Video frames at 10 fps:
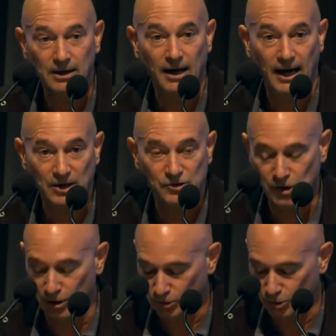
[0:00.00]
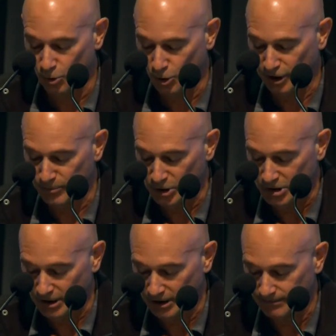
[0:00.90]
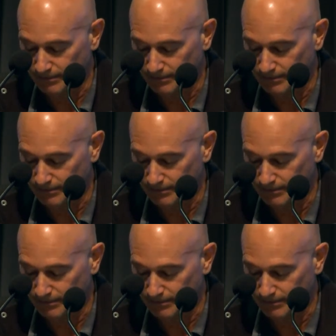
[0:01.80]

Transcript: household, or community.